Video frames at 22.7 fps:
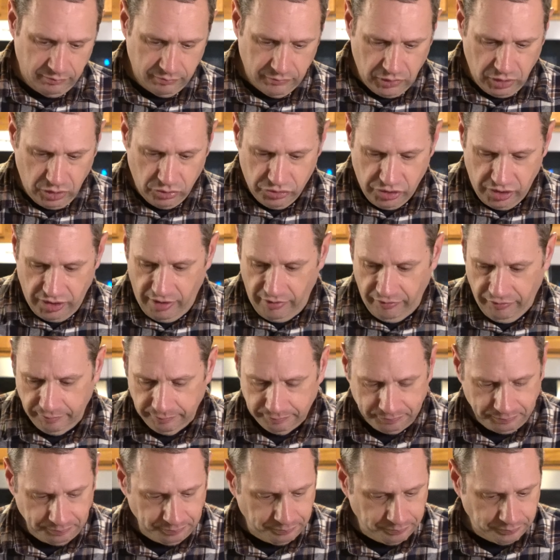Close enough.
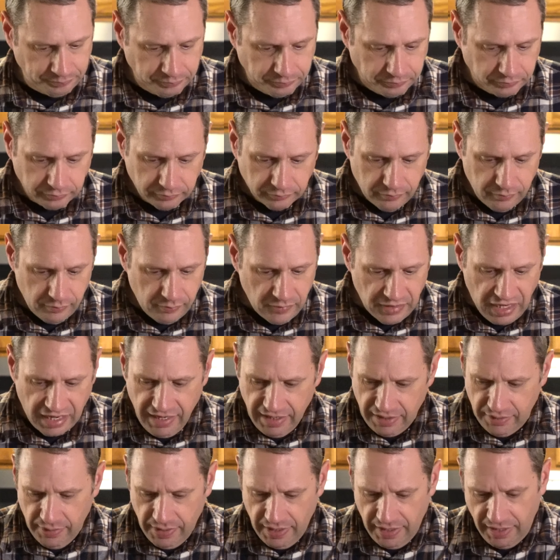
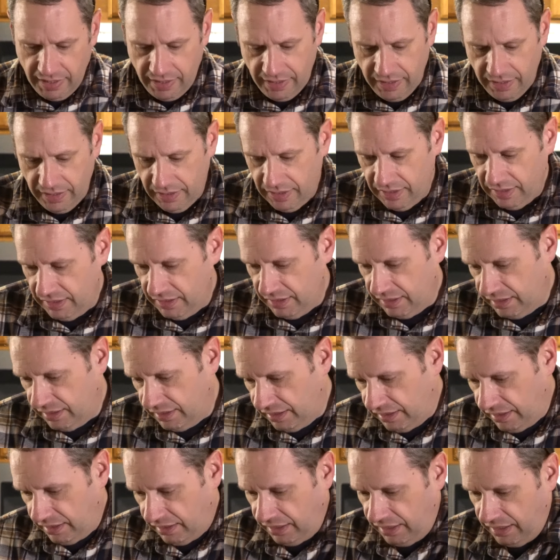And then
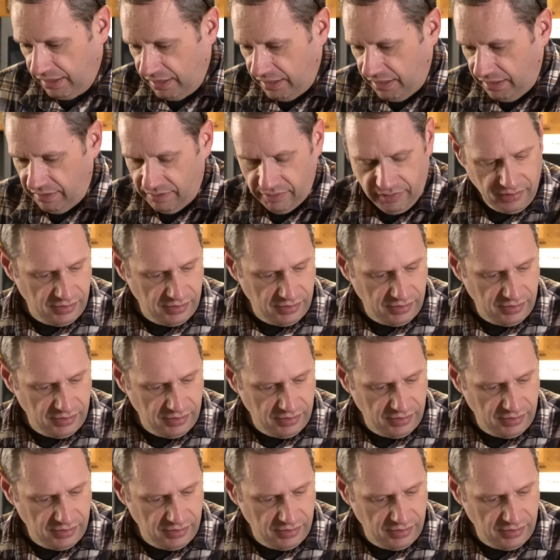cut